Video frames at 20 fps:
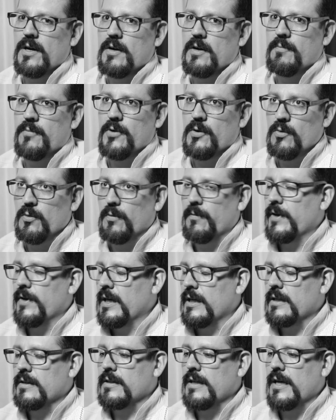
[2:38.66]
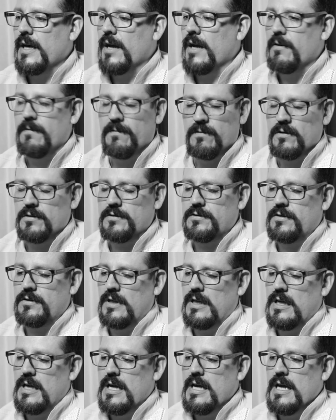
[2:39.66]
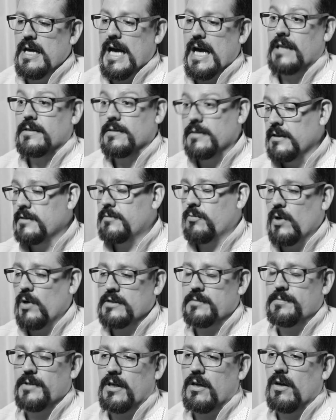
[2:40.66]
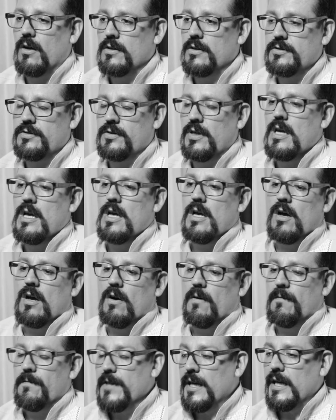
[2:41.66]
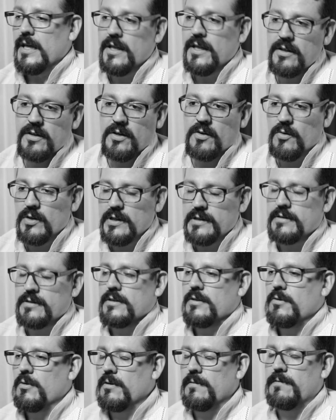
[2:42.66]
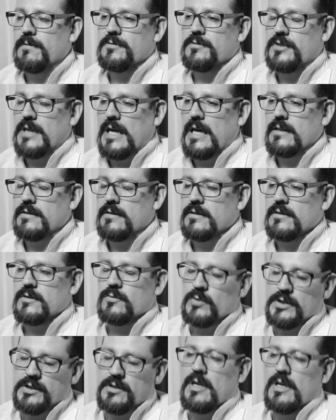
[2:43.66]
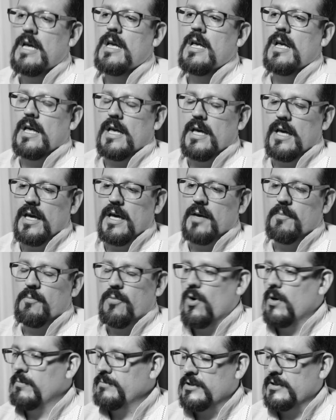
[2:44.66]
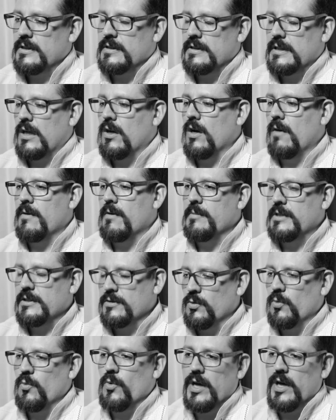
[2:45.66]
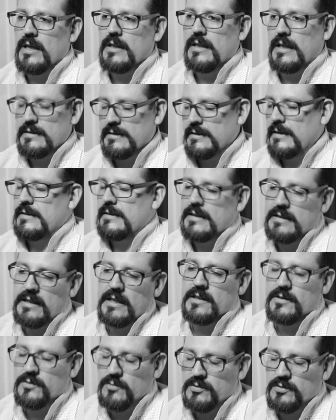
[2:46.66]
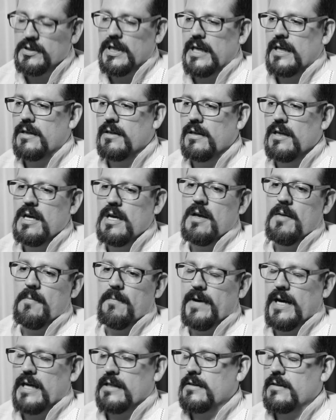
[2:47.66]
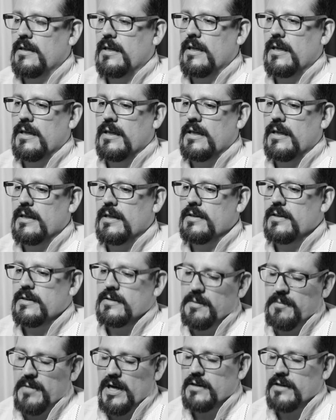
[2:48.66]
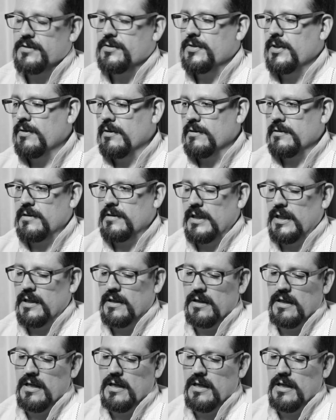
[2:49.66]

Peruvian Air Force. And this was because of the increase in UFO sightings, which prompted the government to realize that they needed to take back the matter seriously.